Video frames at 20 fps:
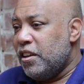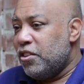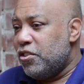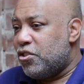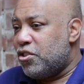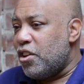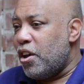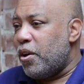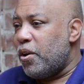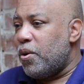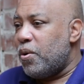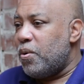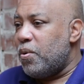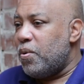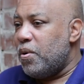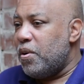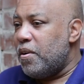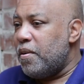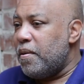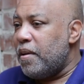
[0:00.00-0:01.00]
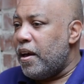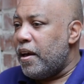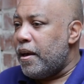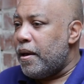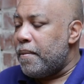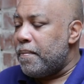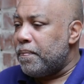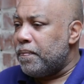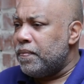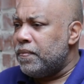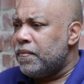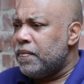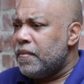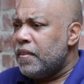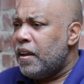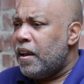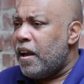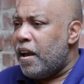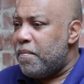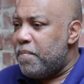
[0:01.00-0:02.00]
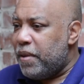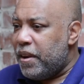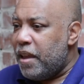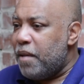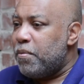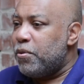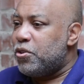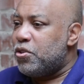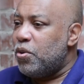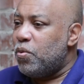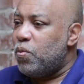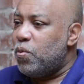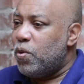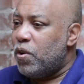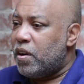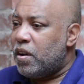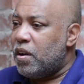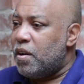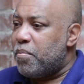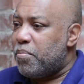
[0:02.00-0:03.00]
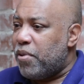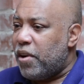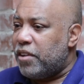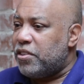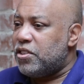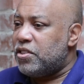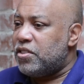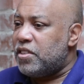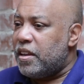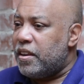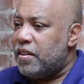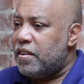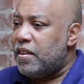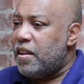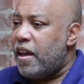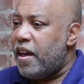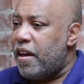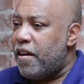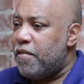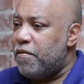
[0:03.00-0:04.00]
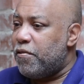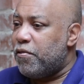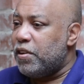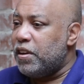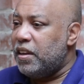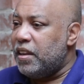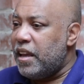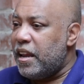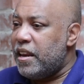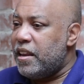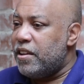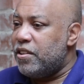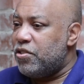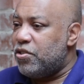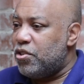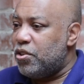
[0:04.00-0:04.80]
So I've been able to work on projects that have related